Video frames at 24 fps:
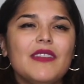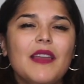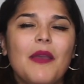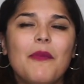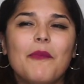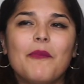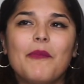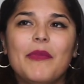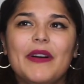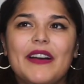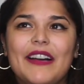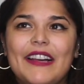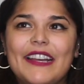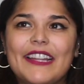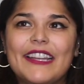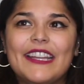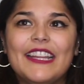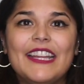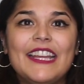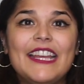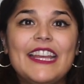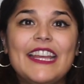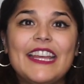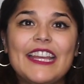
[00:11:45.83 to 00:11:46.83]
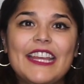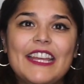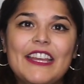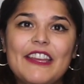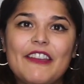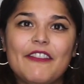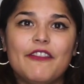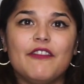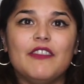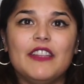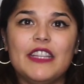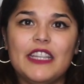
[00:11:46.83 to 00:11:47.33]
But
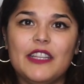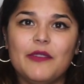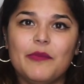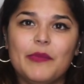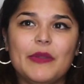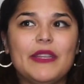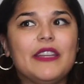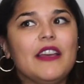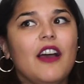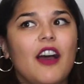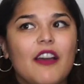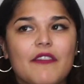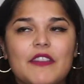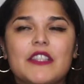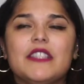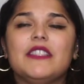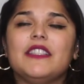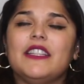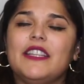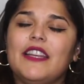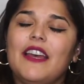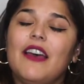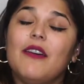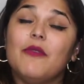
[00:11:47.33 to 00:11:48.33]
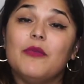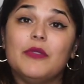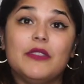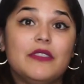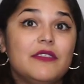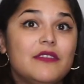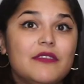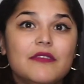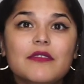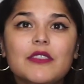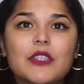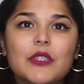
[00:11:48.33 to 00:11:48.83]
if need be, obviously I would
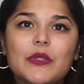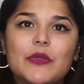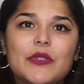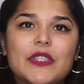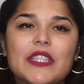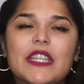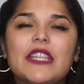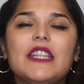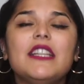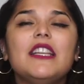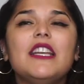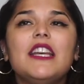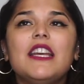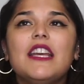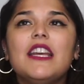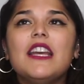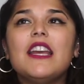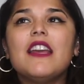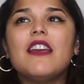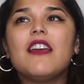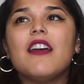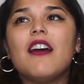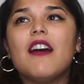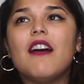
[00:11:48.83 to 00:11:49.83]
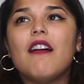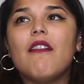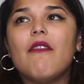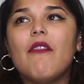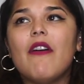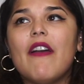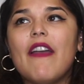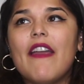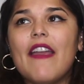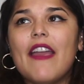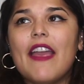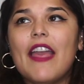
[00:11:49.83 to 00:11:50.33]
use it.
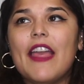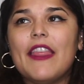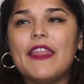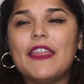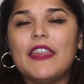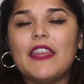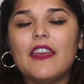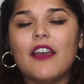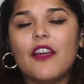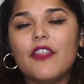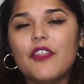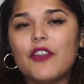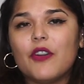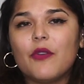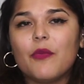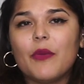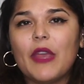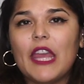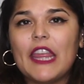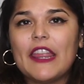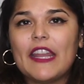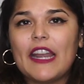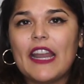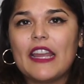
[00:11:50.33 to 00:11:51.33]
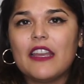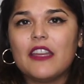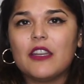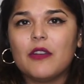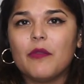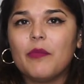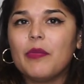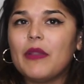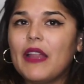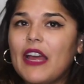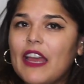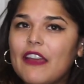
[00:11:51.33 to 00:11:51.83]
And the other way that I could
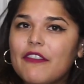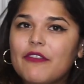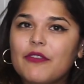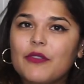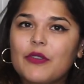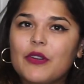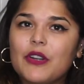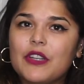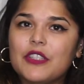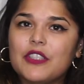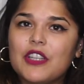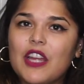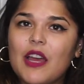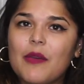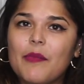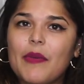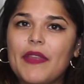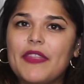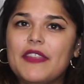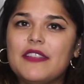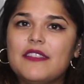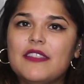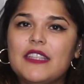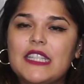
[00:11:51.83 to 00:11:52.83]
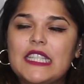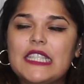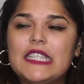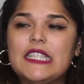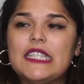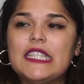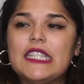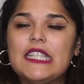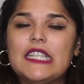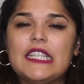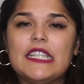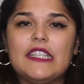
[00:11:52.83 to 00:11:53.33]
apply for a job at the
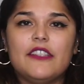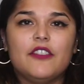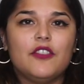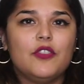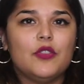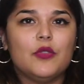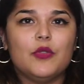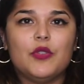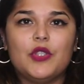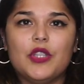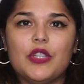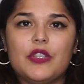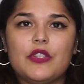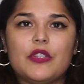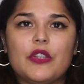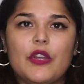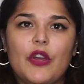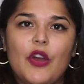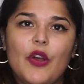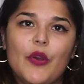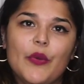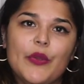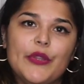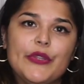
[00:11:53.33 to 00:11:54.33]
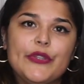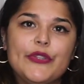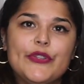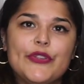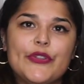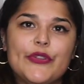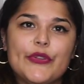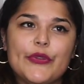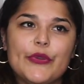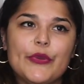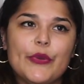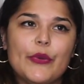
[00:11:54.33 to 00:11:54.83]
CDC is to just go
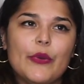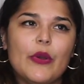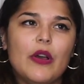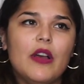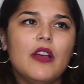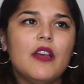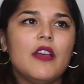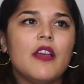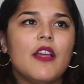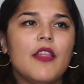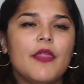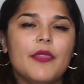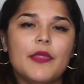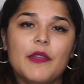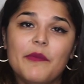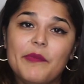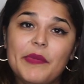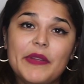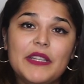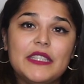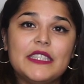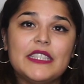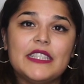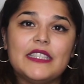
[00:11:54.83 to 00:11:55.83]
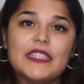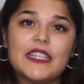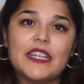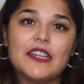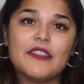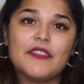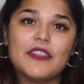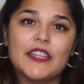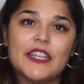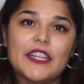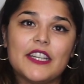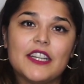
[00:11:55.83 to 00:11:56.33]
into the building
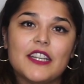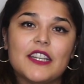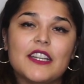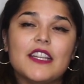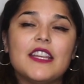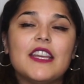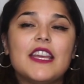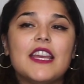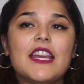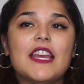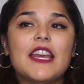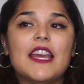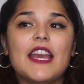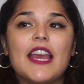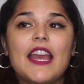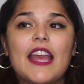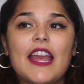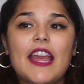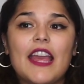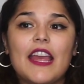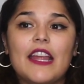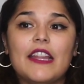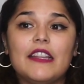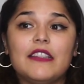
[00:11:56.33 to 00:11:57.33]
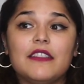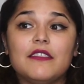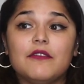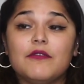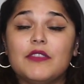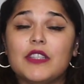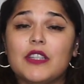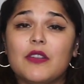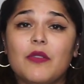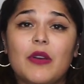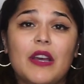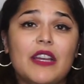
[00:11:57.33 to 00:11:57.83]
down there and
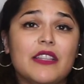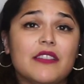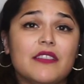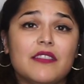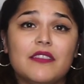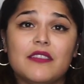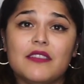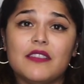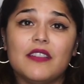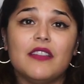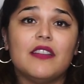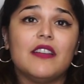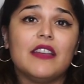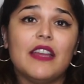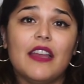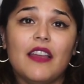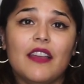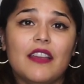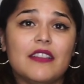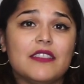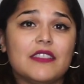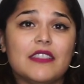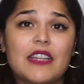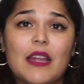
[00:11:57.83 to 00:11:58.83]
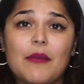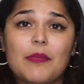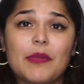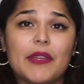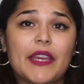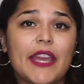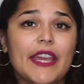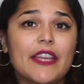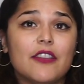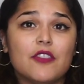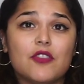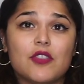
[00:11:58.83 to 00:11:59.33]
request, I guess, an
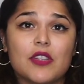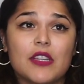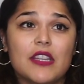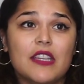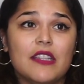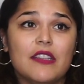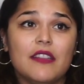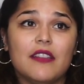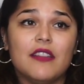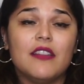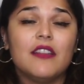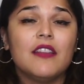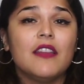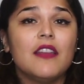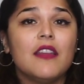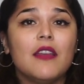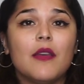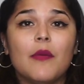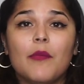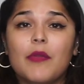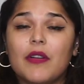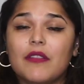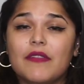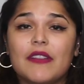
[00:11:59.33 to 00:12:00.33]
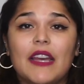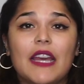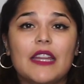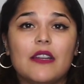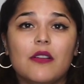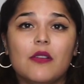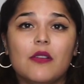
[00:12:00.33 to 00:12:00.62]
application, provide